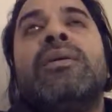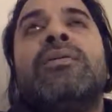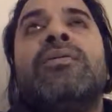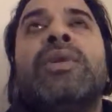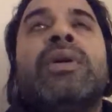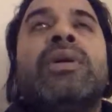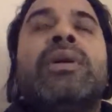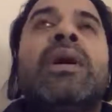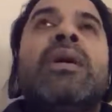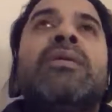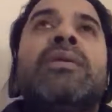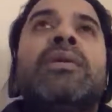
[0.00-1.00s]
where
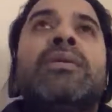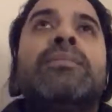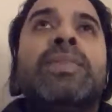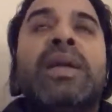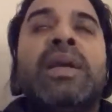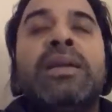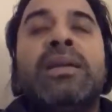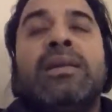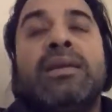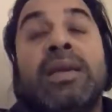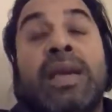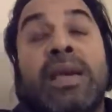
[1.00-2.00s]
our brain
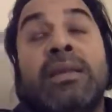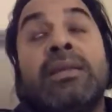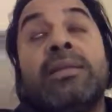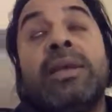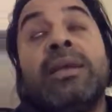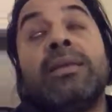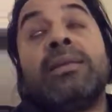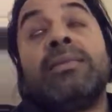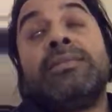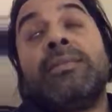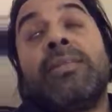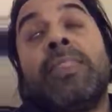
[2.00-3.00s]
can think
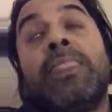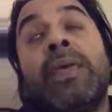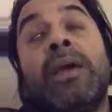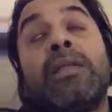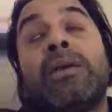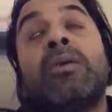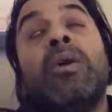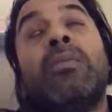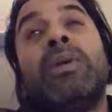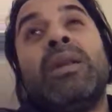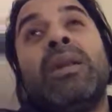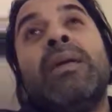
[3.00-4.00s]
as a
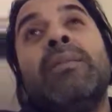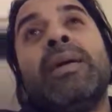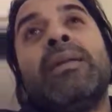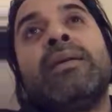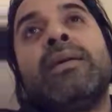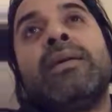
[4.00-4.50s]
common layman,